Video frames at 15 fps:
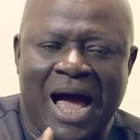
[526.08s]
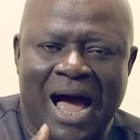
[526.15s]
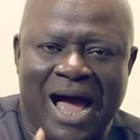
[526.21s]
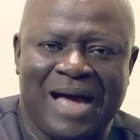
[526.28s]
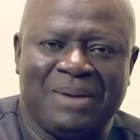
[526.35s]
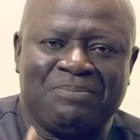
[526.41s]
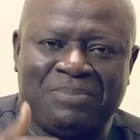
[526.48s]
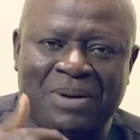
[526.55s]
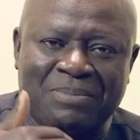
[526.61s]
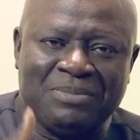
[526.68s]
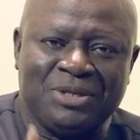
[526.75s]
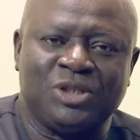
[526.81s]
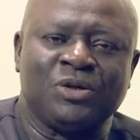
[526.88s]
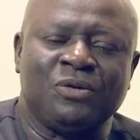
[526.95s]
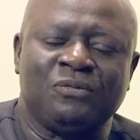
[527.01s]
had
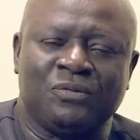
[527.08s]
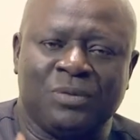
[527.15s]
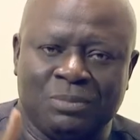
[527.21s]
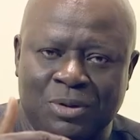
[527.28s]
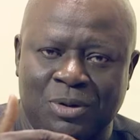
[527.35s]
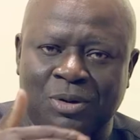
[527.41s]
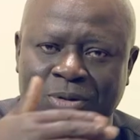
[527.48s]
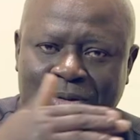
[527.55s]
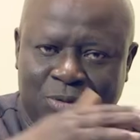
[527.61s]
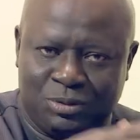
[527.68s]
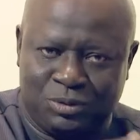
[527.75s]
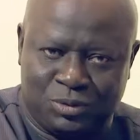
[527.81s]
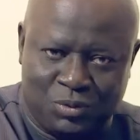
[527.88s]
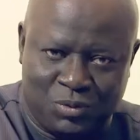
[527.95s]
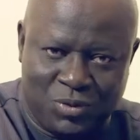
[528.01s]
permission from God
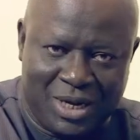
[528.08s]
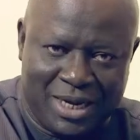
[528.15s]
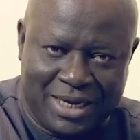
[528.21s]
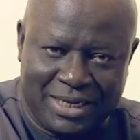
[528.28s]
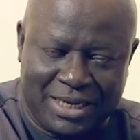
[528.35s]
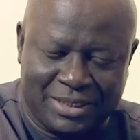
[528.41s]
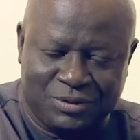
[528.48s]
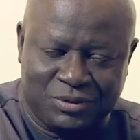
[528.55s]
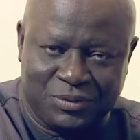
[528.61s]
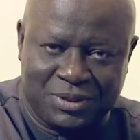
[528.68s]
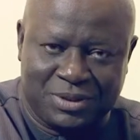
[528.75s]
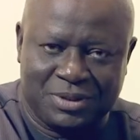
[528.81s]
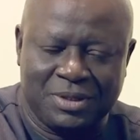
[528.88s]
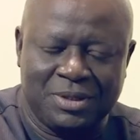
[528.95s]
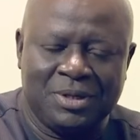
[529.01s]
to go ahead and do
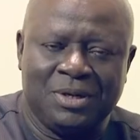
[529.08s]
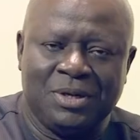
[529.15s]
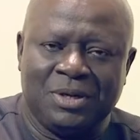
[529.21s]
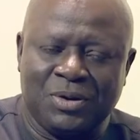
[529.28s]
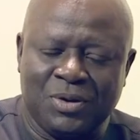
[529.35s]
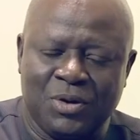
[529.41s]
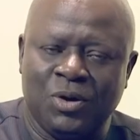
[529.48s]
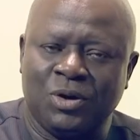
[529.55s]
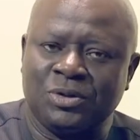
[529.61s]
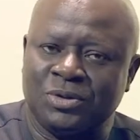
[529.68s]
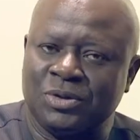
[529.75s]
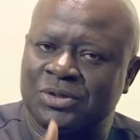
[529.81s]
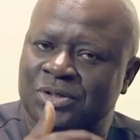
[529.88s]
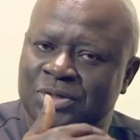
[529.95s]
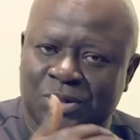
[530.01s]
it.
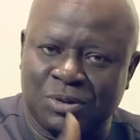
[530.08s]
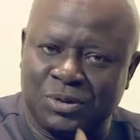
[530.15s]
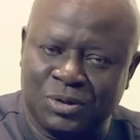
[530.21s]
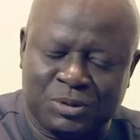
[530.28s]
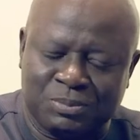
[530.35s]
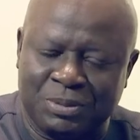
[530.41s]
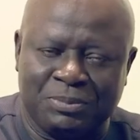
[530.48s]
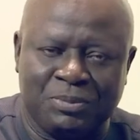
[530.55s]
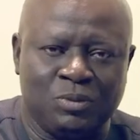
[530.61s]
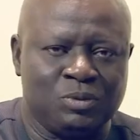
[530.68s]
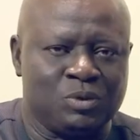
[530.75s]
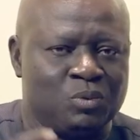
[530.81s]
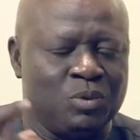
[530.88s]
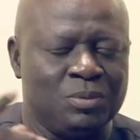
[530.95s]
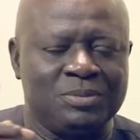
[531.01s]
God doesn't close
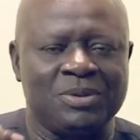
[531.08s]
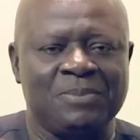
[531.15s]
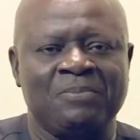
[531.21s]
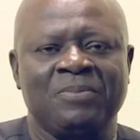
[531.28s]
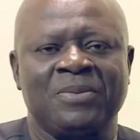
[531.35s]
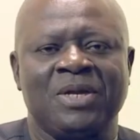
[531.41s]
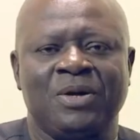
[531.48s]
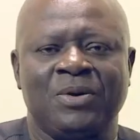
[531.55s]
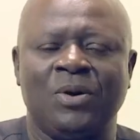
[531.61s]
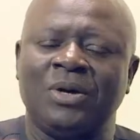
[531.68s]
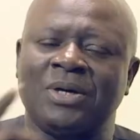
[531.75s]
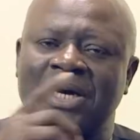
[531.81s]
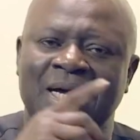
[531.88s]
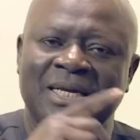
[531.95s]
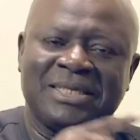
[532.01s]
people's wombs.
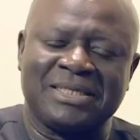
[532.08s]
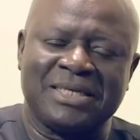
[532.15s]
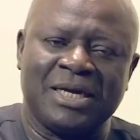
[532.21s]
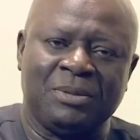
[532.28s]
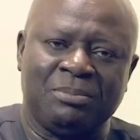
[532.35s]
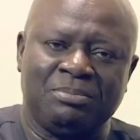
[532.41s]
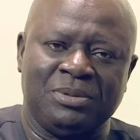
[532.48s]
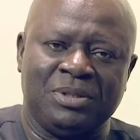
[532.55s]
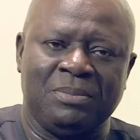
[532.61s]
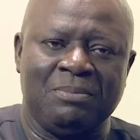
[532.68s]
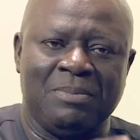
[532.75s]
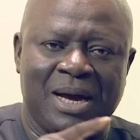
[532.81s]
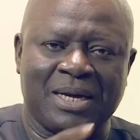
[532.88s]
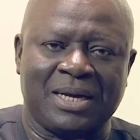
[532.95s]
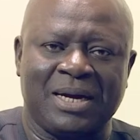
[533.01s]
God can't tell the
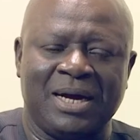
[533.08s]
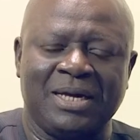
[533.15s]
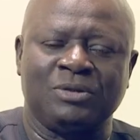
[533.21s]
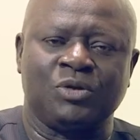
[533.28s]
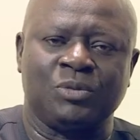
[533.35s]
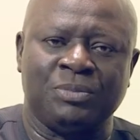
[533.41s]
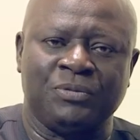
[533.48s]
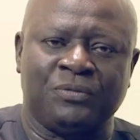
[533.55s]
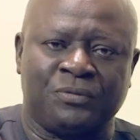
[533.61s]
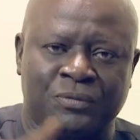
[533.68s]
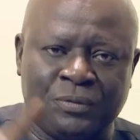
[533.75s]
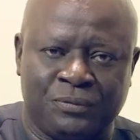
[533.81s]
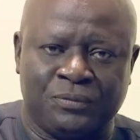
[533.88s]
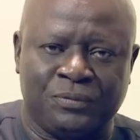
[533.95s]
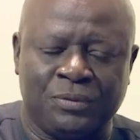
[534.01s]
mankind to be
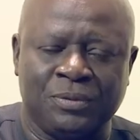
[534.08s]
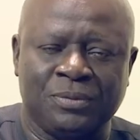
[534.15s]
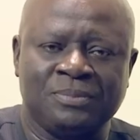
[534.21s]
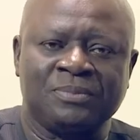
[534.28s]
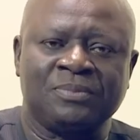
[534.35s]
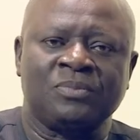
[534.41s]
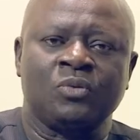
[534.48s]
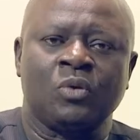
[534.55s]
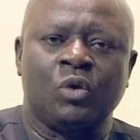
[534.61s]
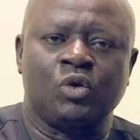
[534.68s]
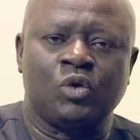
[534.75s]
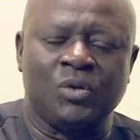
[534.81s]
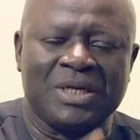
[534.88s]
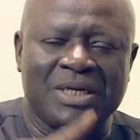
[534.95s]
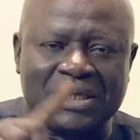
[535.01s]
fruitful
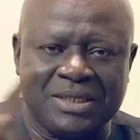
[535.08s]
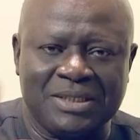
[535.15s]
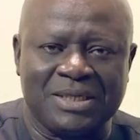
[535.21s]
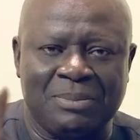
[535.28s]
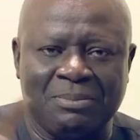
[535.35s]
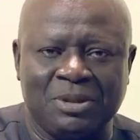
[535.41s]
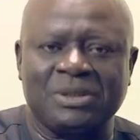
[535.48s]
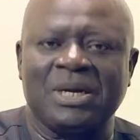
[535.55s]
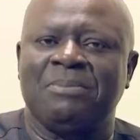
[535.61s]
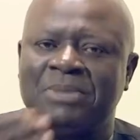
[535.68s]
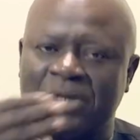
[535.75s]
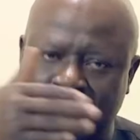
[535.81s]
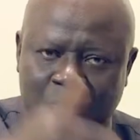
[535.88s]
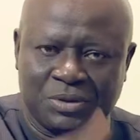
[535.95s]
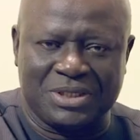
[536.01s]
to increase and multiply and
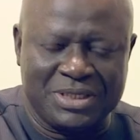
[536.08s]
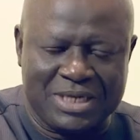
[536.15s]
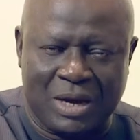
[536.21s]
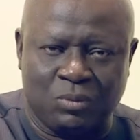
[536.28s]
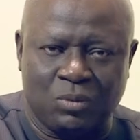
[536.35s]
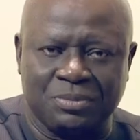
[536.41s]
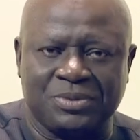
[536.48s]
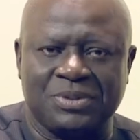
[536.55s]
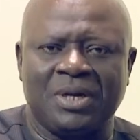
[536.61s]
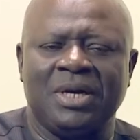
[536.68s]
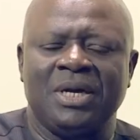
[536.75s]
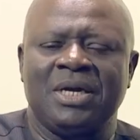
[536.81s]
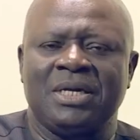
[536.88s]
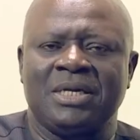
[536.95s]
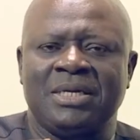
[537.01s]
be closing their wombs.
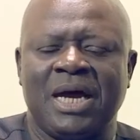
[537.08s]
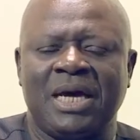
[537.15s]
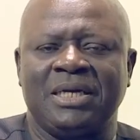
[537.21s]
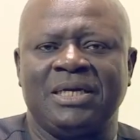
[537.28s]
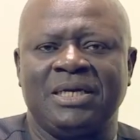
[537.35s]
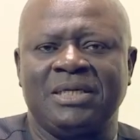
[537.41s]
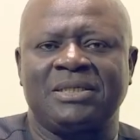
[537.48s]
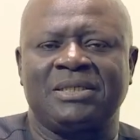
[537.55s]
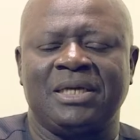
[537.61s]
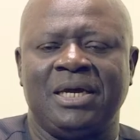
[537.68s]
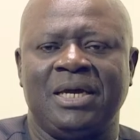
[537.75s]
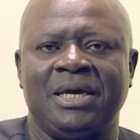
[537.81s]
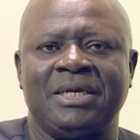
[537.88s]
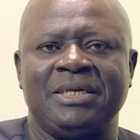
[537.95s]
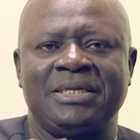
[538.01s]
That is
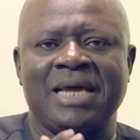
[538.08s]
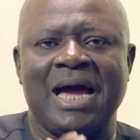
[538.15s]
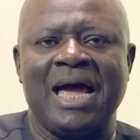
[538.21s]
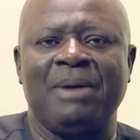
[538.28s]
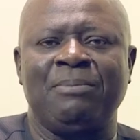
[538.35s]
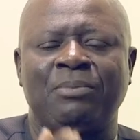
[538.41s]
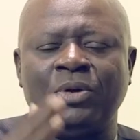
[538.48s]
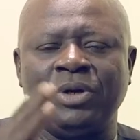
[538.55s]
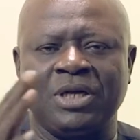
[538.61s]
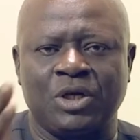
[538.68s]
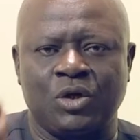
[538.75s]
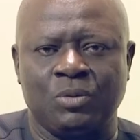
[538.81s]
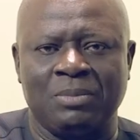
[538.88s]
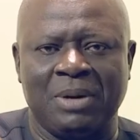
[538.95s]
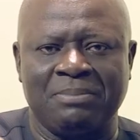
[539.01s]
a
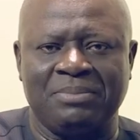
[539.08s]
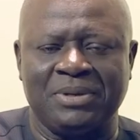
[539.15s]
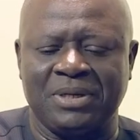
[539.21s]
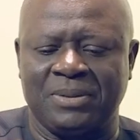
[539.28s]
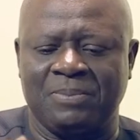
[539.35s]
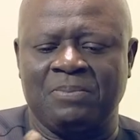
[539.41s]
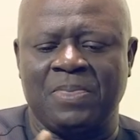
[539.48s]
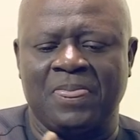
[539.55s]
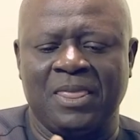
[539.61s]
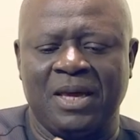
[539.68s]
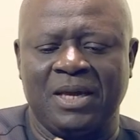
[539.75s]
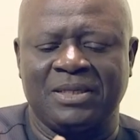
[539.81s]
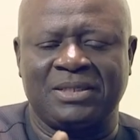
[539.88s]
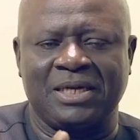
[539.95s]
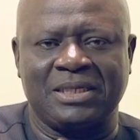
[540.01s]
diabolic human being.
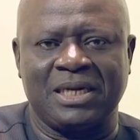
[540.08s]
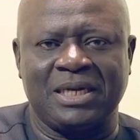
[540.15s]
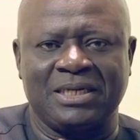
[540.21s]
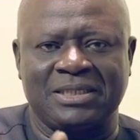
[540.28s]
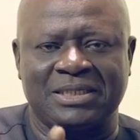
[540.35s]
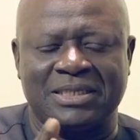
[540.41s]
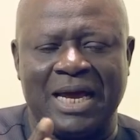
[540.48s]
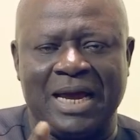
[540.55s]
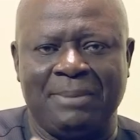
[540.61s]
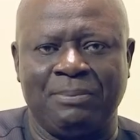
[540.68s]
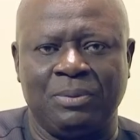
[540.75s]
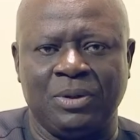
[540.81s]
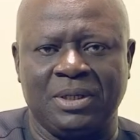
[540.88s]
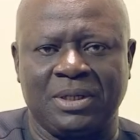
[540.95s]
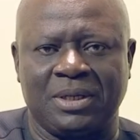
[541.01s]
Satan is
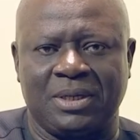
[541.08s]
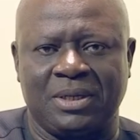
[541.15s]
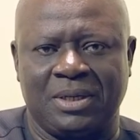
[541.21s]
diabolic.